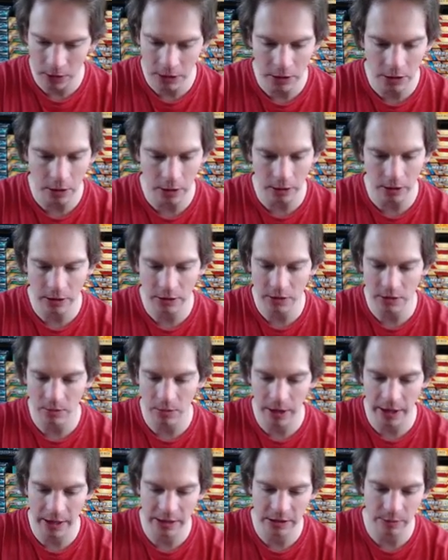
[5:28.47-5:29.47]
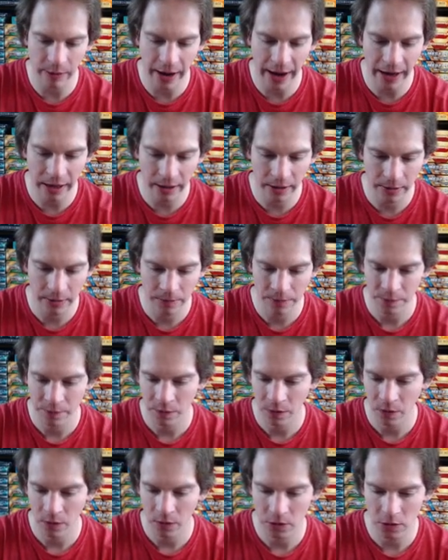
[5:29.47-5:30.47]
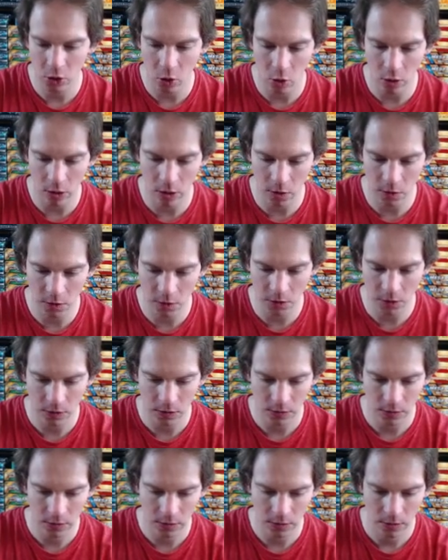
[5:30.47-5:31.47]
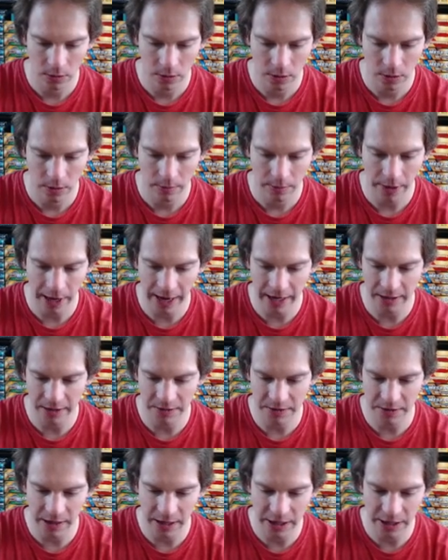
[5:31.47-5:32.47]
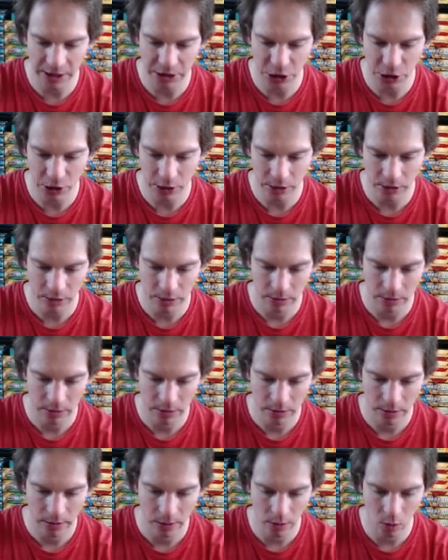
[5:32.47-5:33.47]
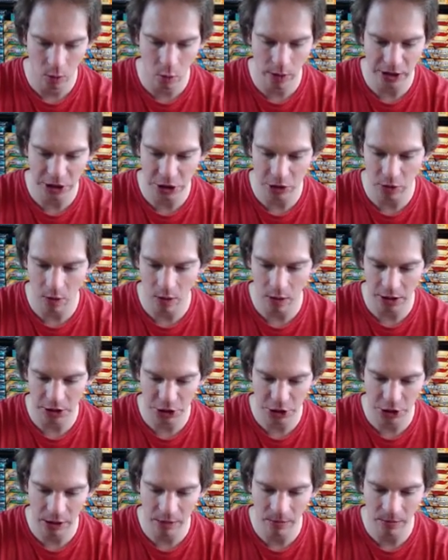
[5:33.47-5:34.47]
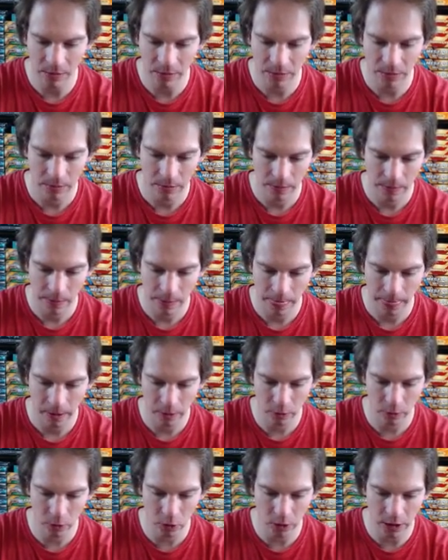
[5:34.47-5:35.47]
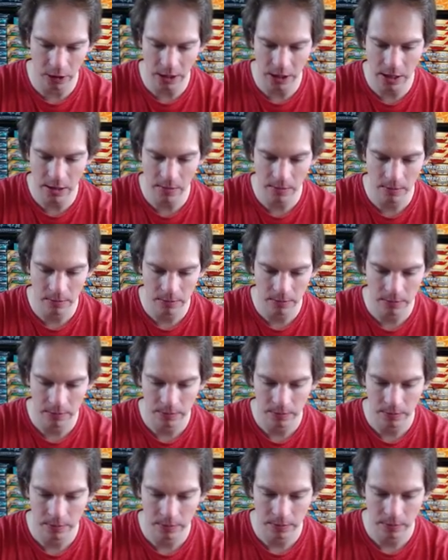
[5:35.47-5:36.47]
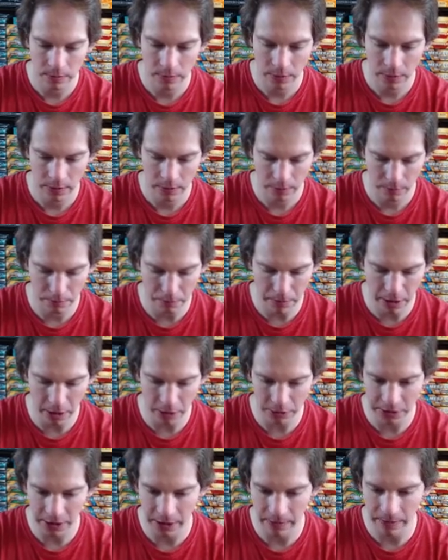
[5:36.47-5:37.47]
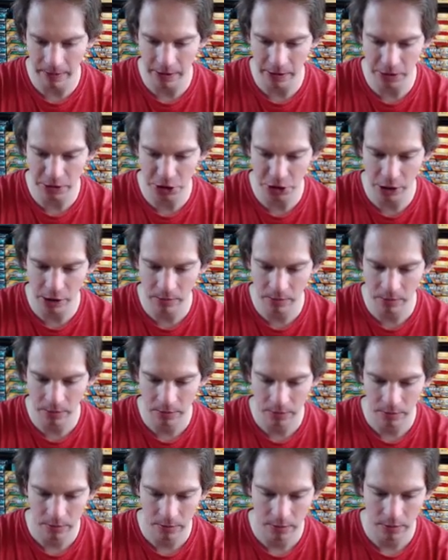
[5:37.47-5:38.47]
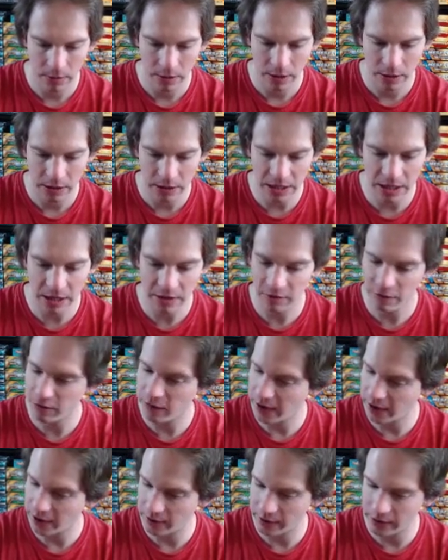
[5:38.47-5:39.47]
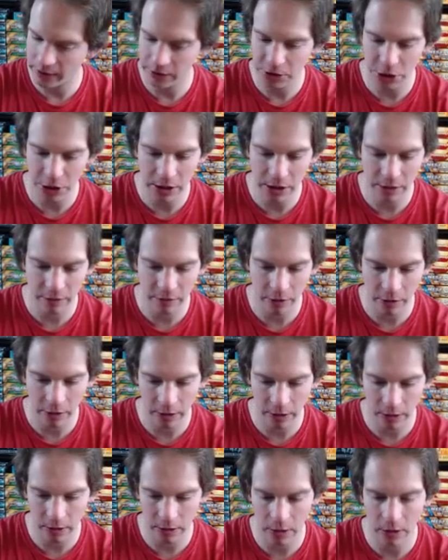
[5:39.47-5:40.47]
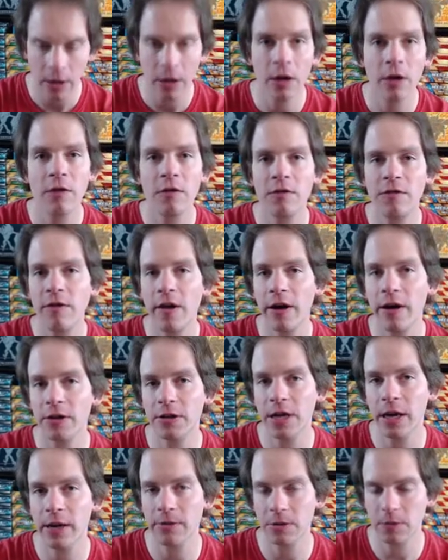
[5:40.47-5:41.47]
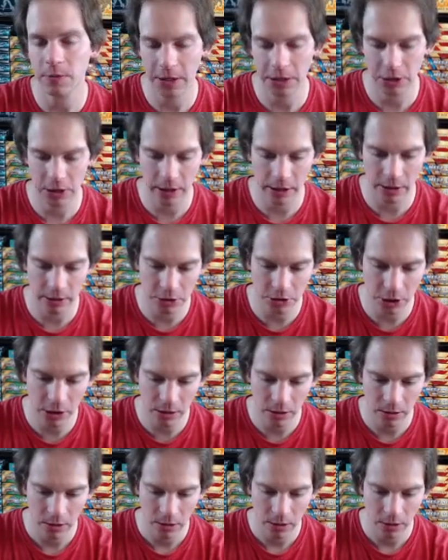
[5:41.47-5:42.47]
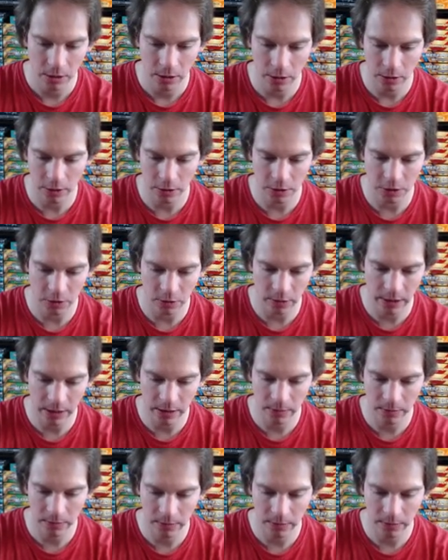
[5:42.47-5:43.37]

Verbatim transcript: Darkness Ablaze pack, Tauros, Pansage, Wishiwashi, Rookidee, Metal type energy, Heat Fire energy, a very good Fire type special energy, Ursaring,